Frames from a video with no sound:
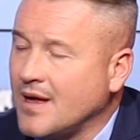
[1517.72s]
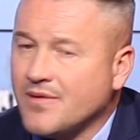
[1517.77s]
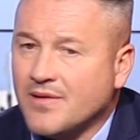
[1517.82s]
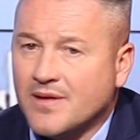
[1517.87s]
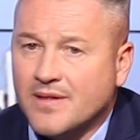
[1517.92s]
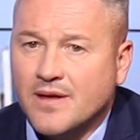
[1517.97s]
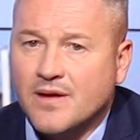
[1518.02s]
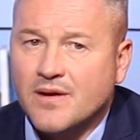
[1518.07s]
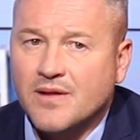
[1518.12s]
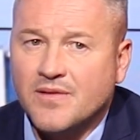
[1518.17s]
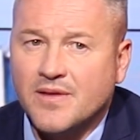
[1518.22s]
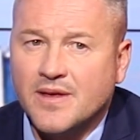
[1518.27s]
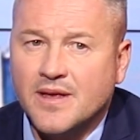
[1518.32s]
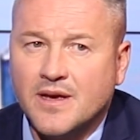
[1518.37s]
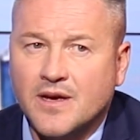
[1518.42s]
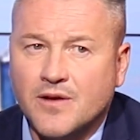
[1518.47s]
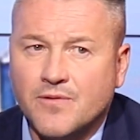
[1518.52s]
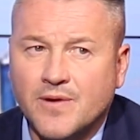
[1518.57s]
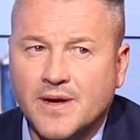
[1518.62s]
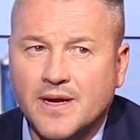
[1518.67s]
think the only thing you
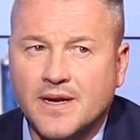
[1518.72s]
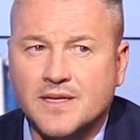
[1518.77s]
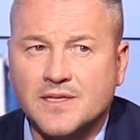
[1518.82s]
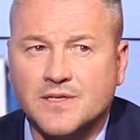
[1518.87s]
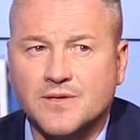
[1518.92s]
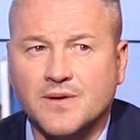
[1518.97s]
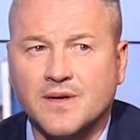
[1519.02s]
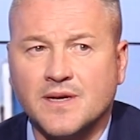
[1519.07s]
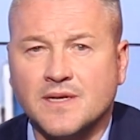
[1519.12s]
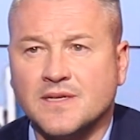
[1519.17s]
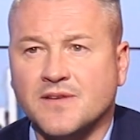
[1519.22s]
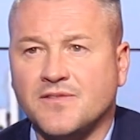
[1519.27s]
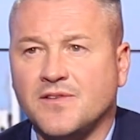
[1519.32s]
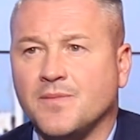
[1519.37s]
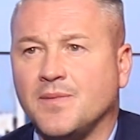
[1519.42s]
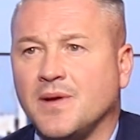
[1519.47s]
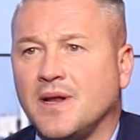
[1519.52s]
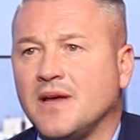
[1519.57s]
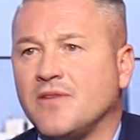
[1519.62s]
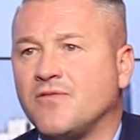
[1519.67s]
can read into it is if you
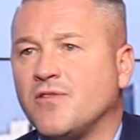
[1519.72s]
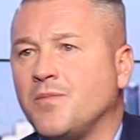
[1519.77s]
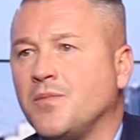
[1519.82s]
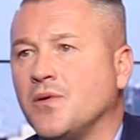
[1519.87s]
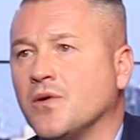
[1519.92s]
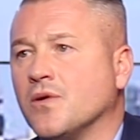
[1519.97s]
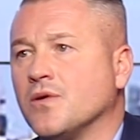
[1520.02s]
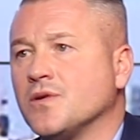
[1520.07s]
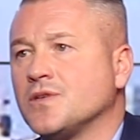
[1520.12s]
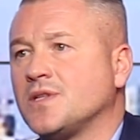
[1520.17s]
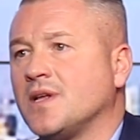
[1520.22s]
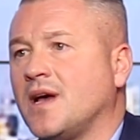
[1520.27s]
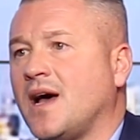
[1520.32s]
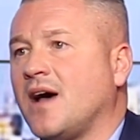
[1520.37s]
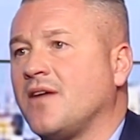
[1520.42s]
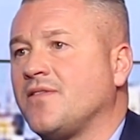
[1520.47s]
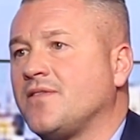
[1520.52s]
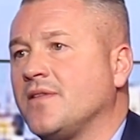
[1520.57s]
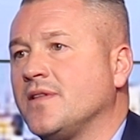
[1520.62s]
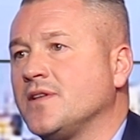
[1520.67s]
believe reports that
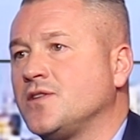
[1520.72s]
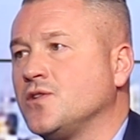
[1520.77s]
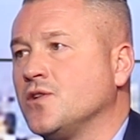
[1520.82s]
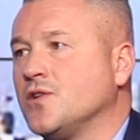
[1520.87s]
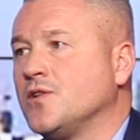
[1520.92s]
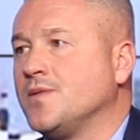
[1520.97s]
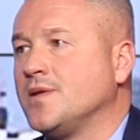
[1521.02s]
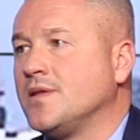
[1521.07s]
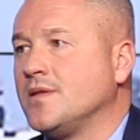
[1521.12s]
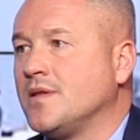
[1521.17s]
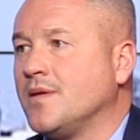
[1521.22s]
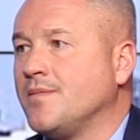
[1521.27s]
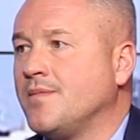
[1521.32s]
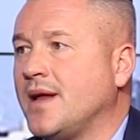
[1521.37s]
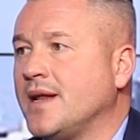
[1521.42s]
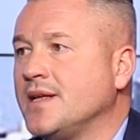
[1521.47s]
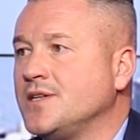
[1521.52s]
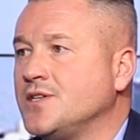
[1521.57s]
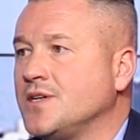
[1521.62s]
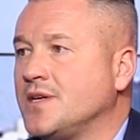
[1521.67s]
after the tournament, the
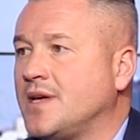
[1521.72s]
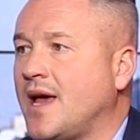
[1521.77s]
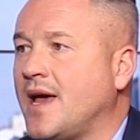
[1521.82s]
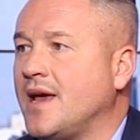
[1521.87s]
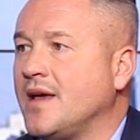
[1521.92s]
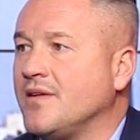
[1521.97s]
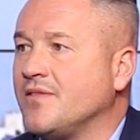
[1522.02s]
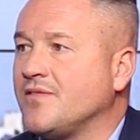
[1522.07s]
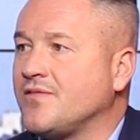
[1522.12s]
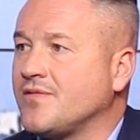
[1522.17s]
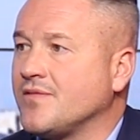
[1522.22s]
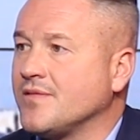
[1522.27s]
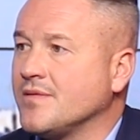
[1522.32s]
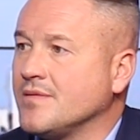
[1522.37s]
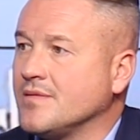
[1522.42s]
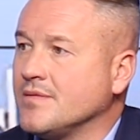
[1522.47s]
manager gave